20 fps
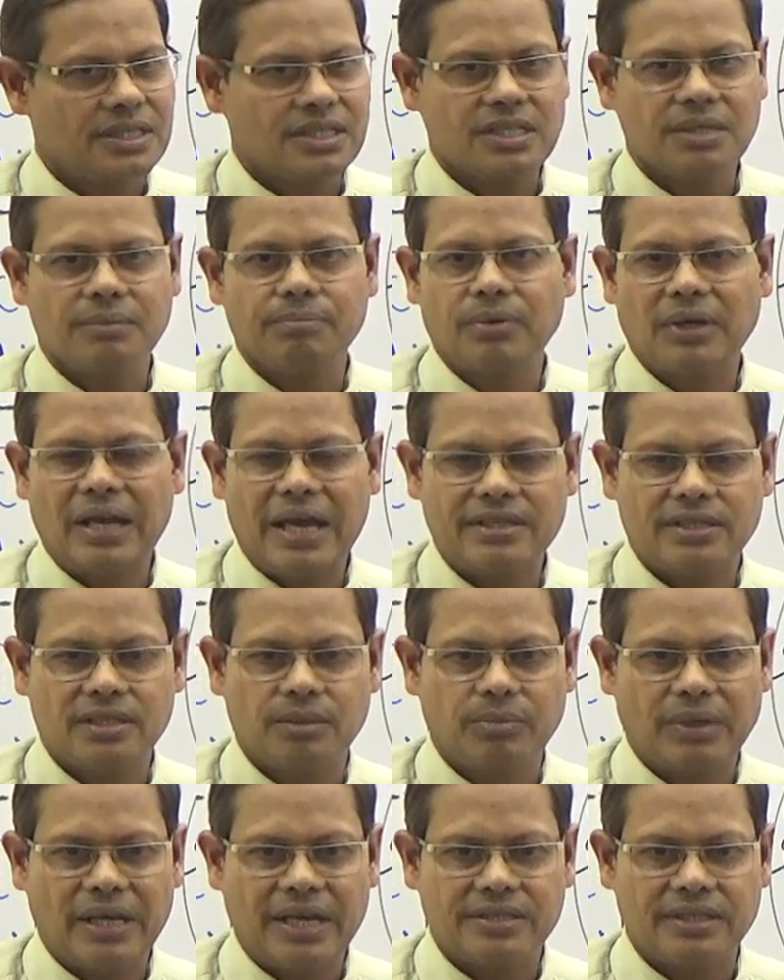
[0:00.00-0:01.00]
is simple as
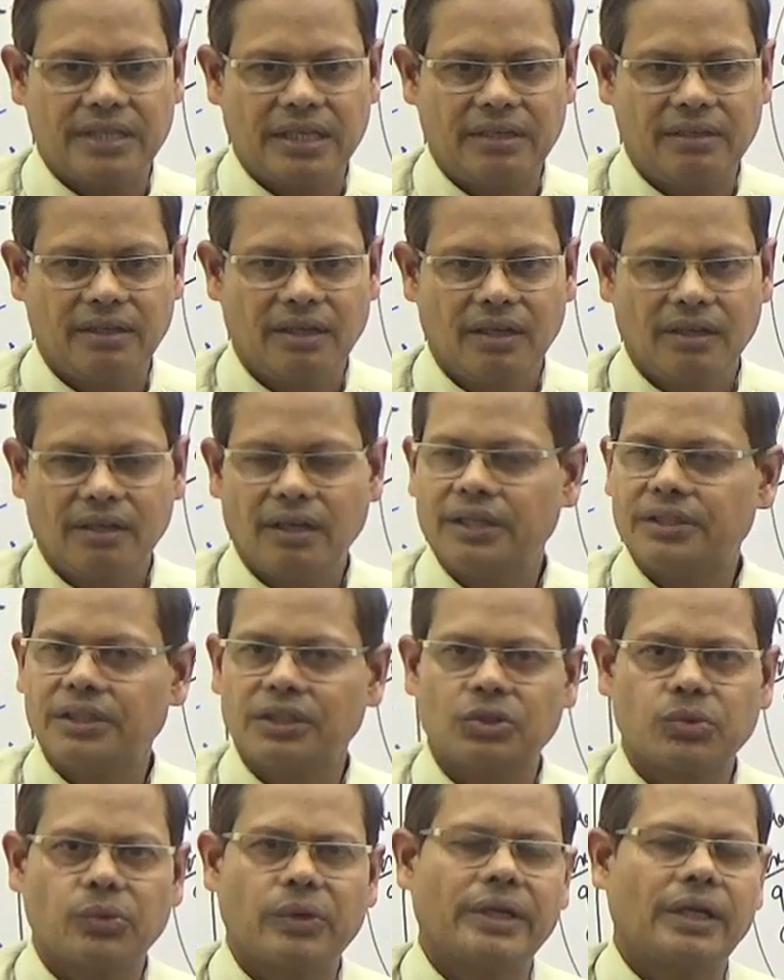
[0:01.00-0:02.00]
that?
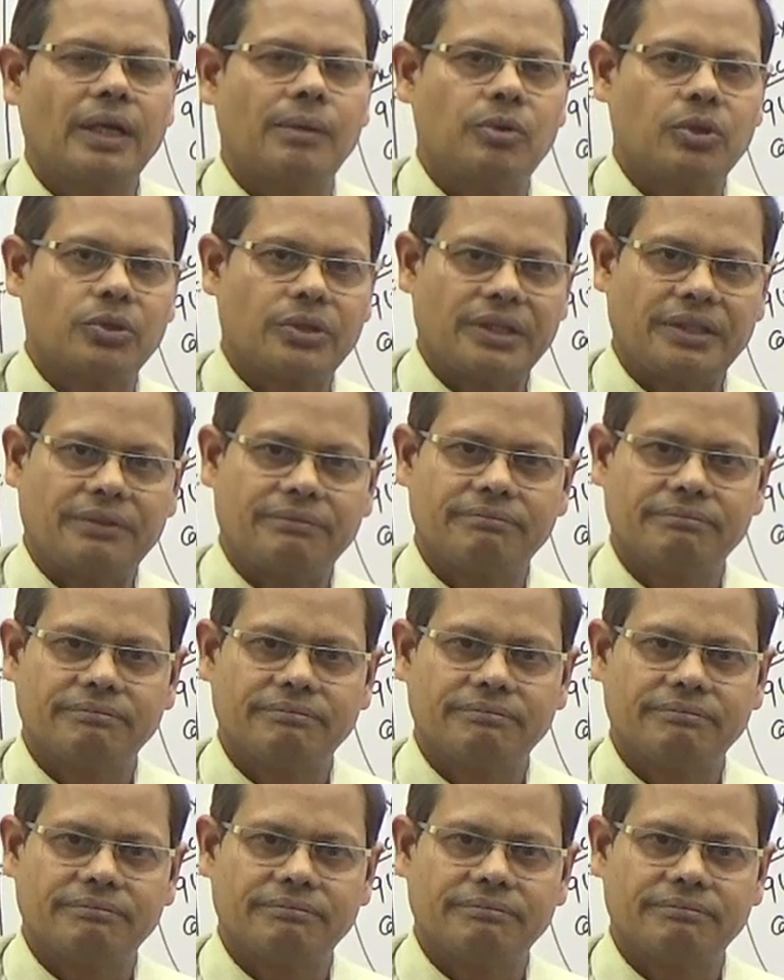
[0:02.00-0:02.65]
Nothing to worry about it.